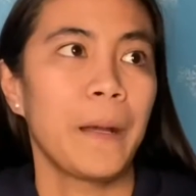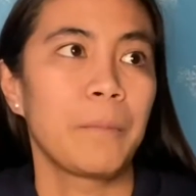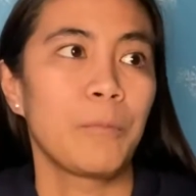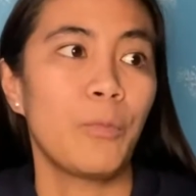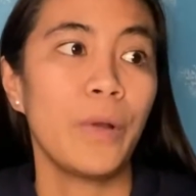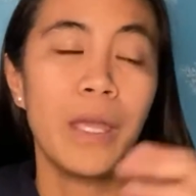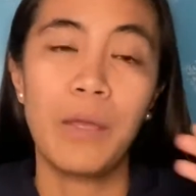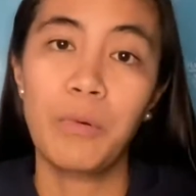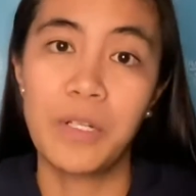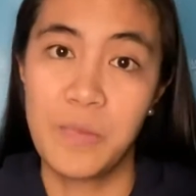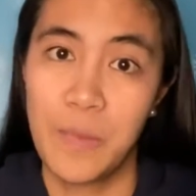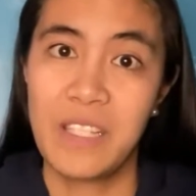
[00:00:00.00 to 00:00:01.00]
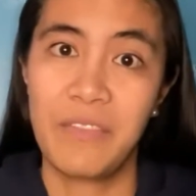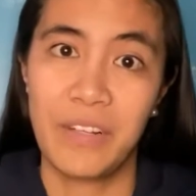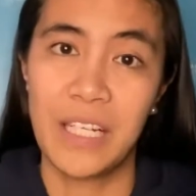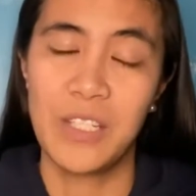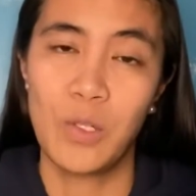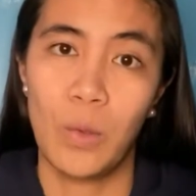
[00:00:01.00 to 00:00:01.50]
we were
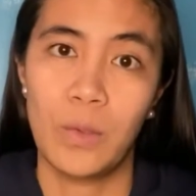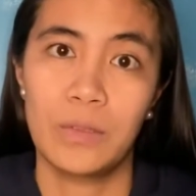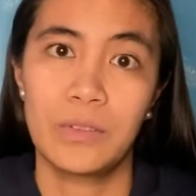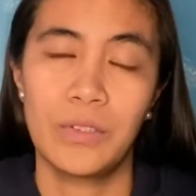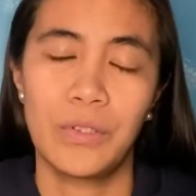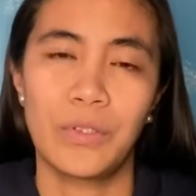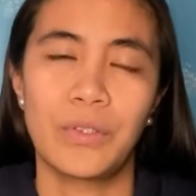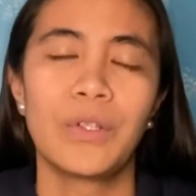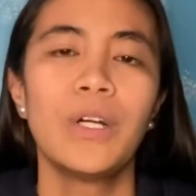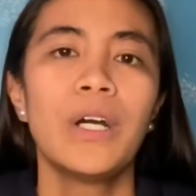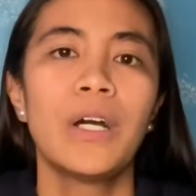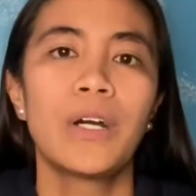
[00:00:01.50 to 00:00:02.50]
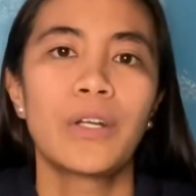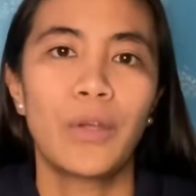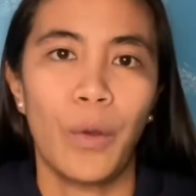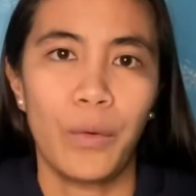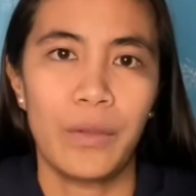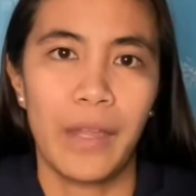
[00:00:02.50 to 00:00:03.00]
specifically told to
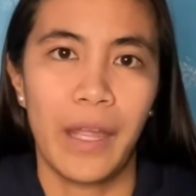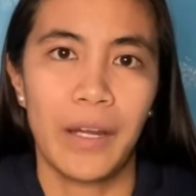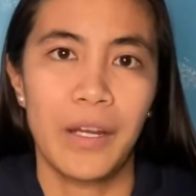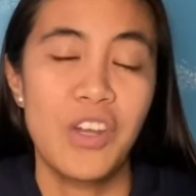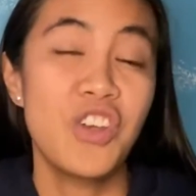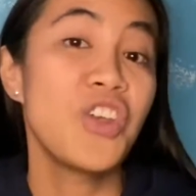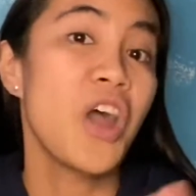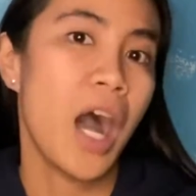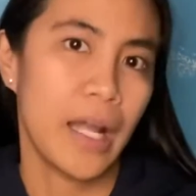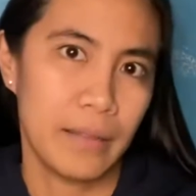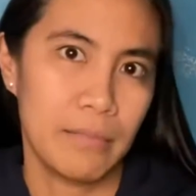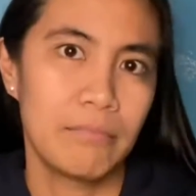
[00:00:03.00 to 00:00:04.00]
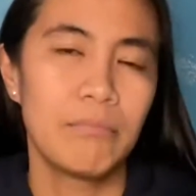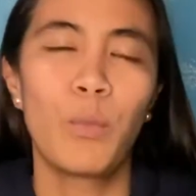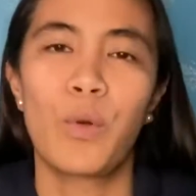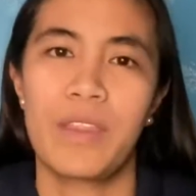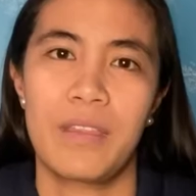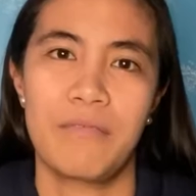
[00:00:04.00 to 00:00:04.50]
go there not
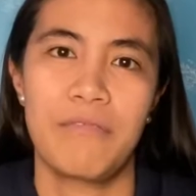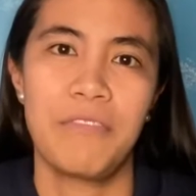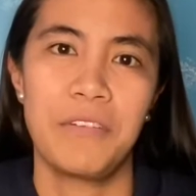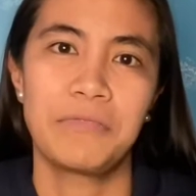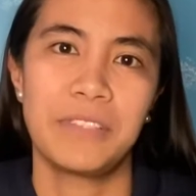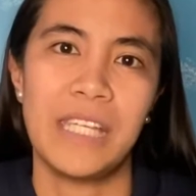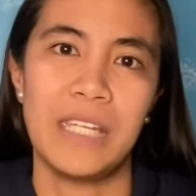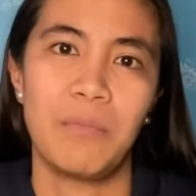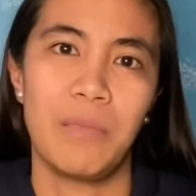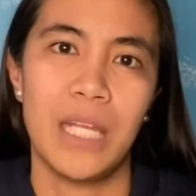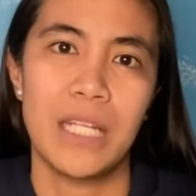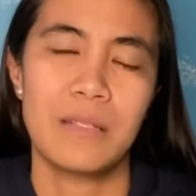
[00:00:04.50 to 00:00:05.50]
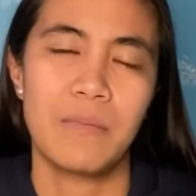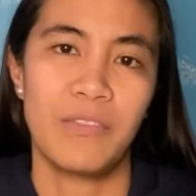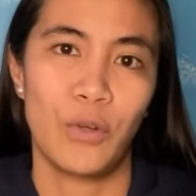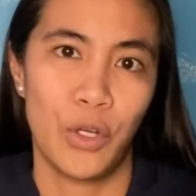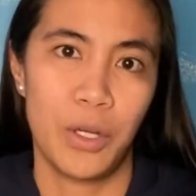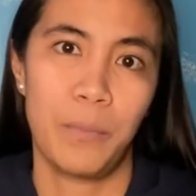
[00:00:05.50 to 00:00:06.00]
more than 15 minutes
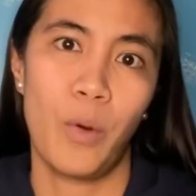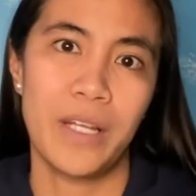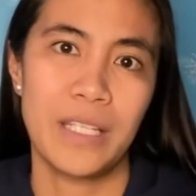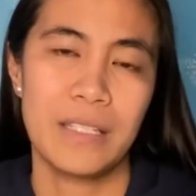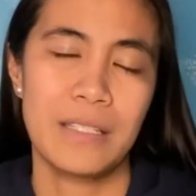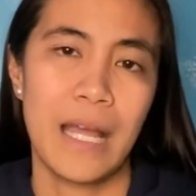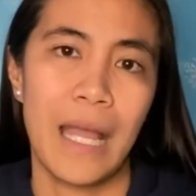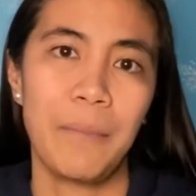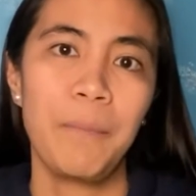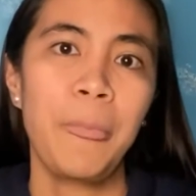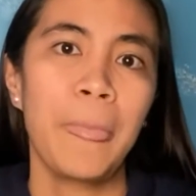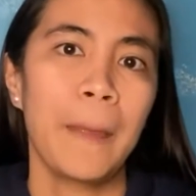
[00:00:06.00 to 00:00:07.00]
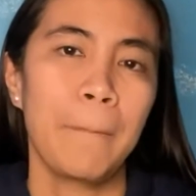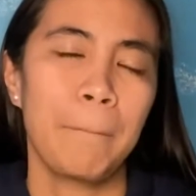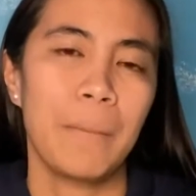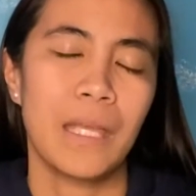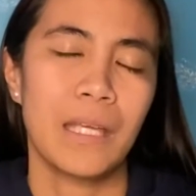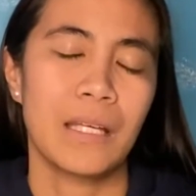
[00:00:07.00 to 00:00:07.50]
before your appointed time,
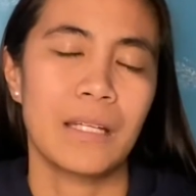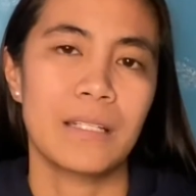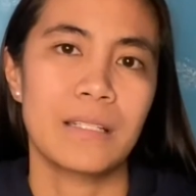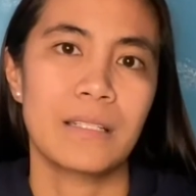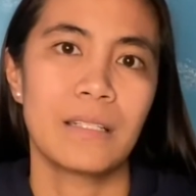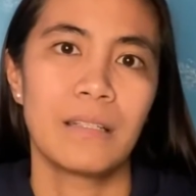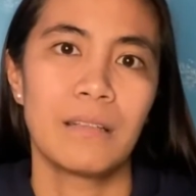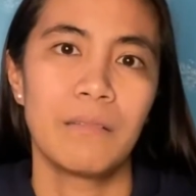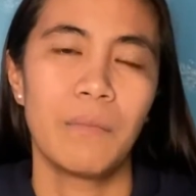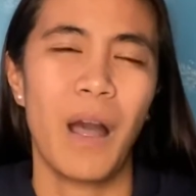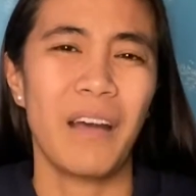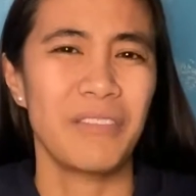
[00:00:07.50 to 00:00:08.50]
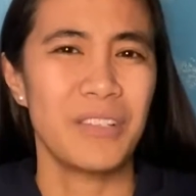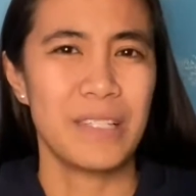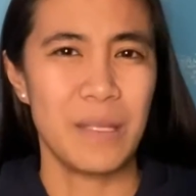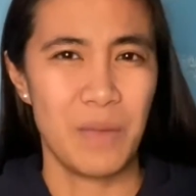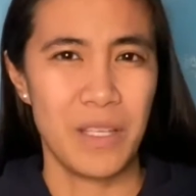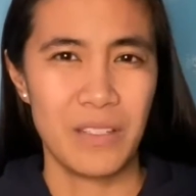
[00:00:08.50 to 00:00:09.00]
because
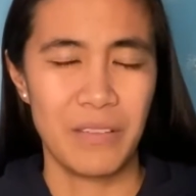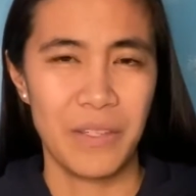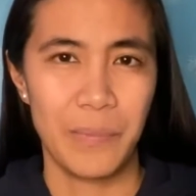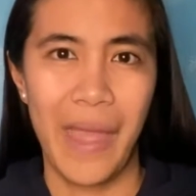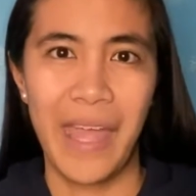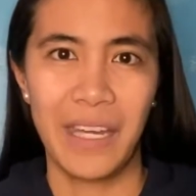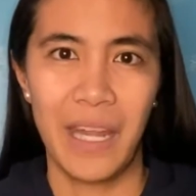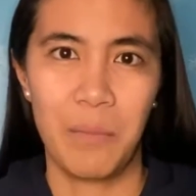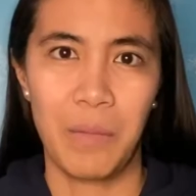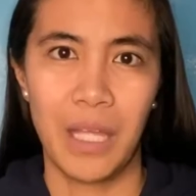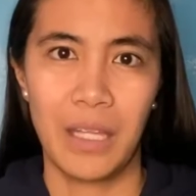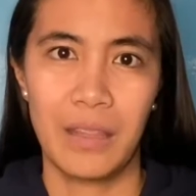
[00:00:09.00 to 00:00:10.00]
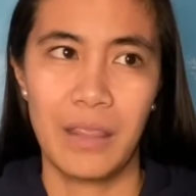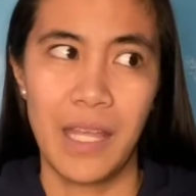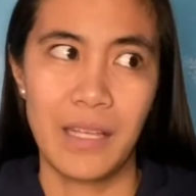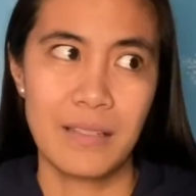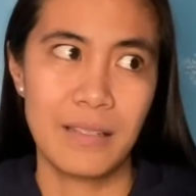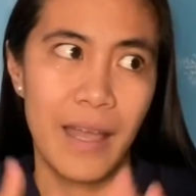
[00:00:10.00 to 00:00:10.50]
obviously because of the pandemic
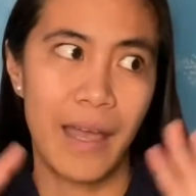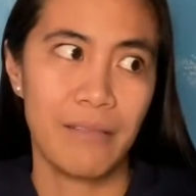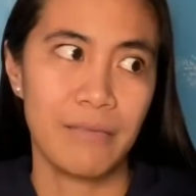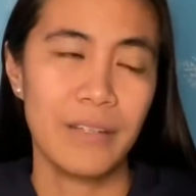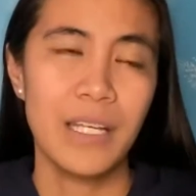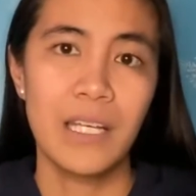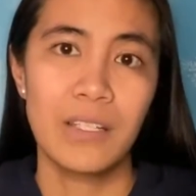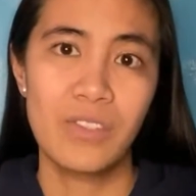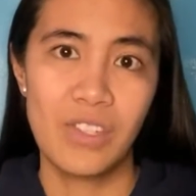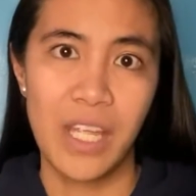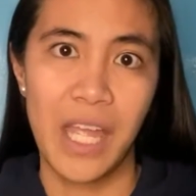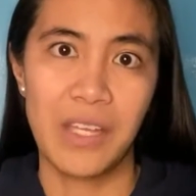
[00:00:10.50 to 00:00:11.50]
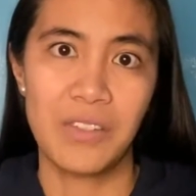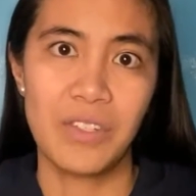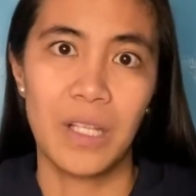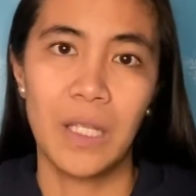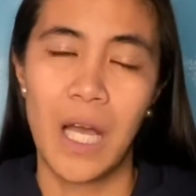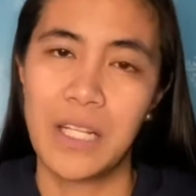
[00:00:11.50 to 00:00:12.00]
things have changed
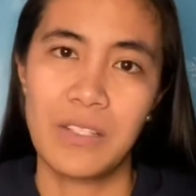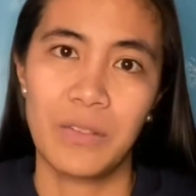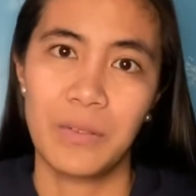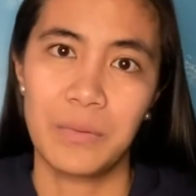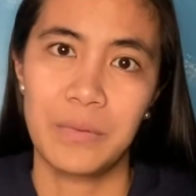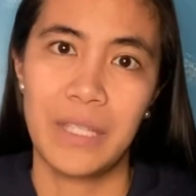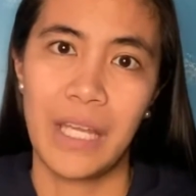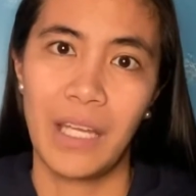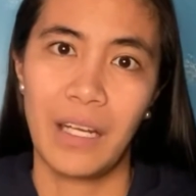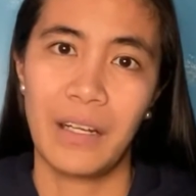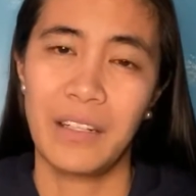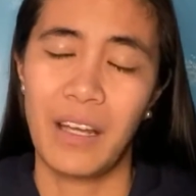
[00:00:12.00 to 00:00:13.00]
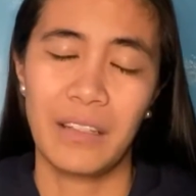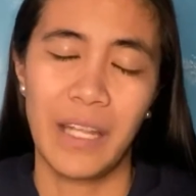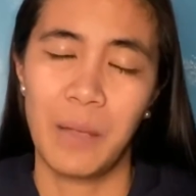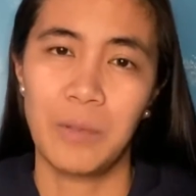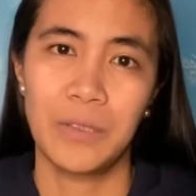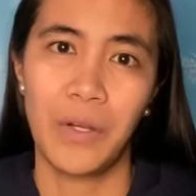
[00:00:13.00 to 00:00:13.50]
a lot, so they are not
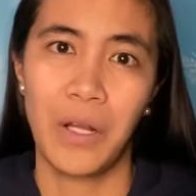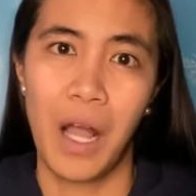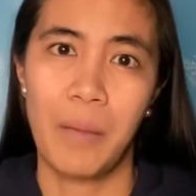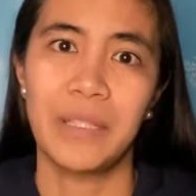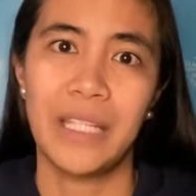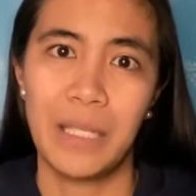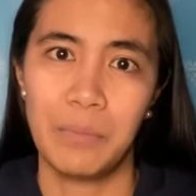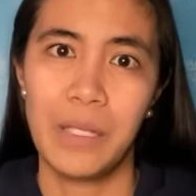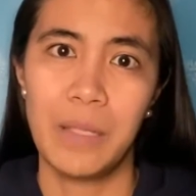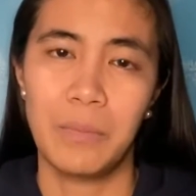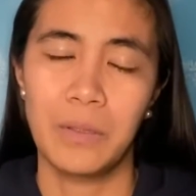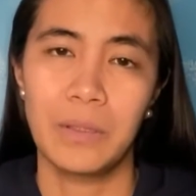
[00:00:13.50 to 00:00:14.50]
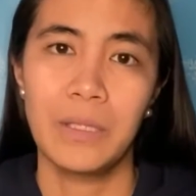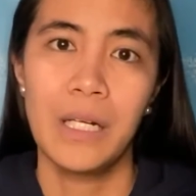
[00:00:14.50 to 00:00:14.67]
able to accommodate people